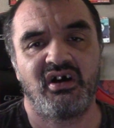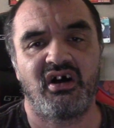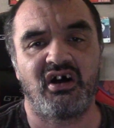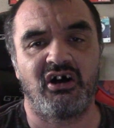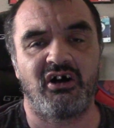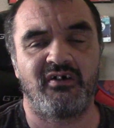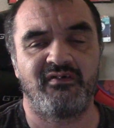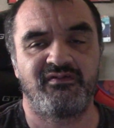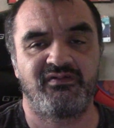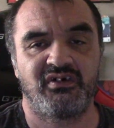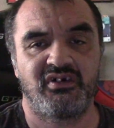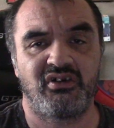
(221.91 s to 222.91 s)

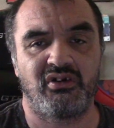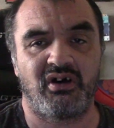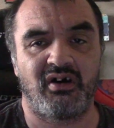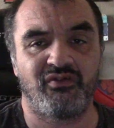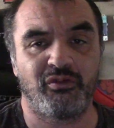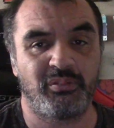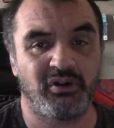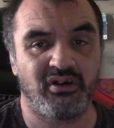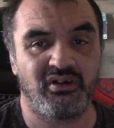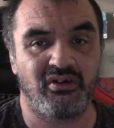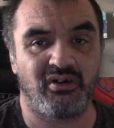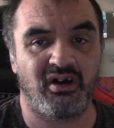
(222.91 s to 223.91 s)
of you know of the
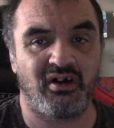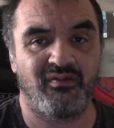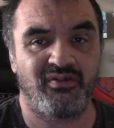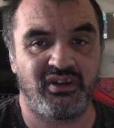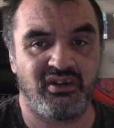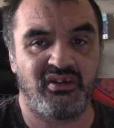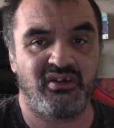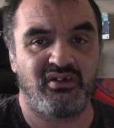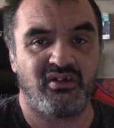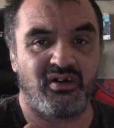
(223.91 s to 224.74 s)
you know of the